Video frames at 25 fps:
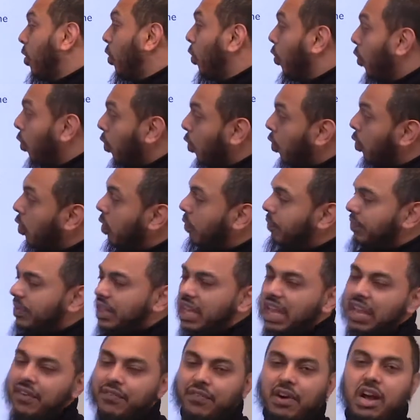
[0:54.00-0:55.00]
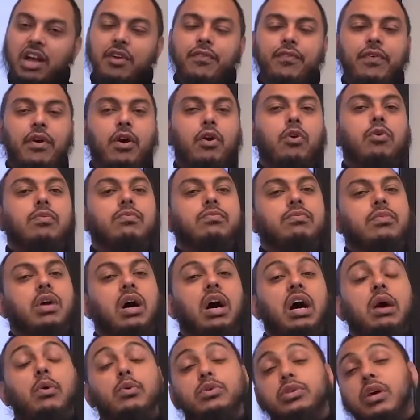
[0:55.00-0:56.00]
Or if I felt
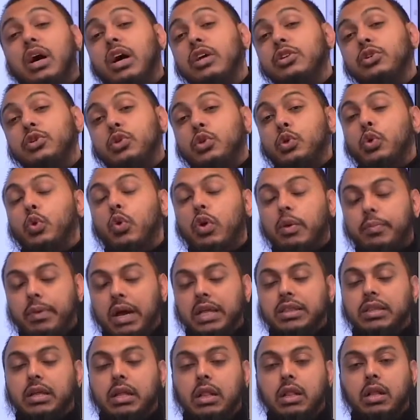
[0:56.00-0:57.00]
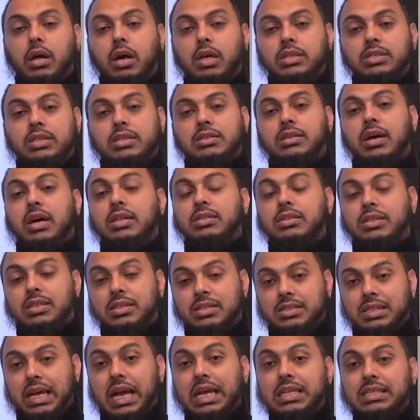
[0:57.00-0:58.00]
I was unsure about the class's
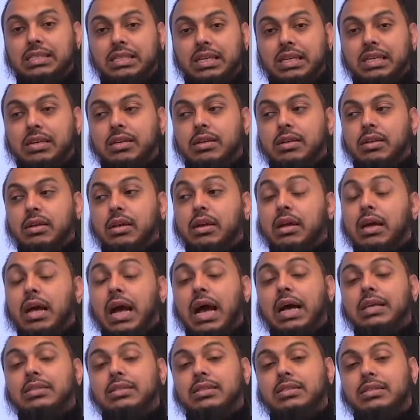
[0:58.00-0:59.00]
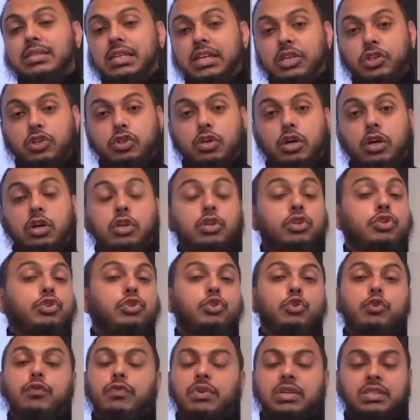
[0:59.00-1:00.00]
understanding, as a teacher,
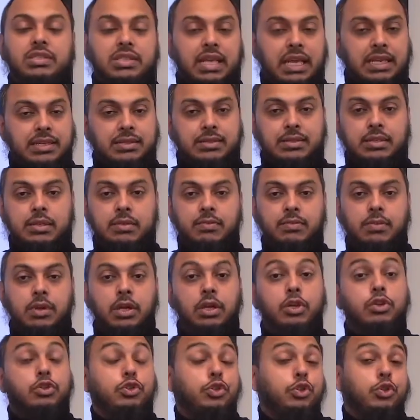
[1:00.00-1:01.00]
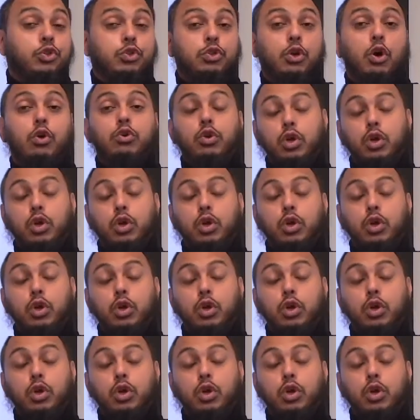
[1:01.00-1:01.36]
you've assessed them, you know